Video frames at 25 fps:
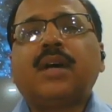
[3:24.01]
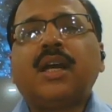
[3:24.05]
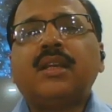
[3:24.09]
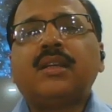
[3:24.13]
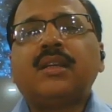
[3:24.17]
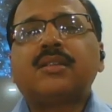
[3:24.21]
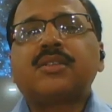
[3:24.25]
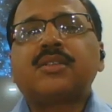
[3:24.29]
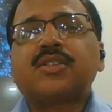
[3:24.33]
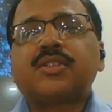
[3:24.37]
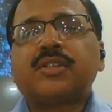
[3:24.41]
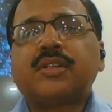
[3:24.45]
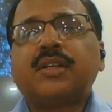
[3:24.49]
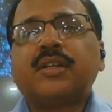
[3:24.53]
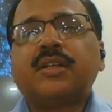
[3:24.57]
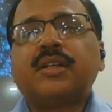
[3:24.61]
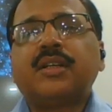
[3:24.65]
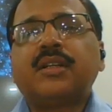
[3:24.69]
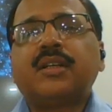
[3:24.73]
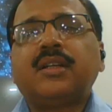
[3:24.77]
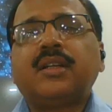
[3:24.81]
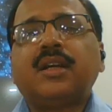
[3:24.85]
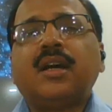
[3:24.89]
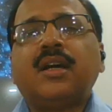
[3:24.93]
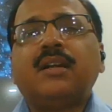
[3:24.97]
Mike
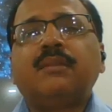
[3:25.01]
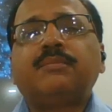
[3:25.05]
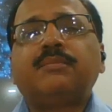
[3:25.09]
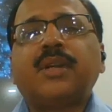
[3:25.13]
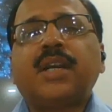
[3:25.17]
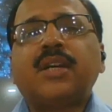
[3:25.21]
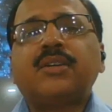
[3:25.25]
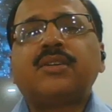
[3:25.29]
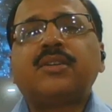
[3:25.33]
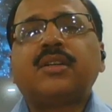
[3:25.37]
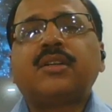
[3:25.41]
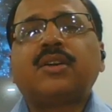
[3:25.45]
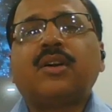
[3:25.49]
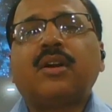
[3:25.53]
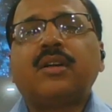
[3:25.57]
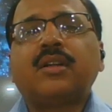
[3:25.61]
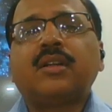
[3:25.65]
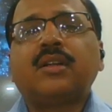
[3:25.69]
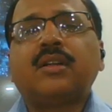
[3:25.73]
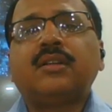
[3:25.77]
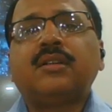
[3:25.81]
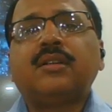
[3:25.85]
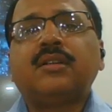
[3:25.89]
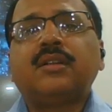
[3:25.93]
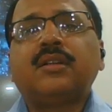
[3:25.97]
Sheridan, and Patrick
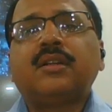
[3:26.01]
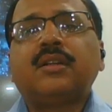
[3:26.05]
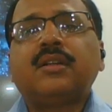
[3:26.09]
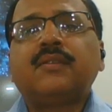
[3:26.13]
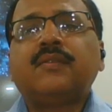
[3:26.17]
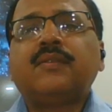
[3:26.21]
Norton,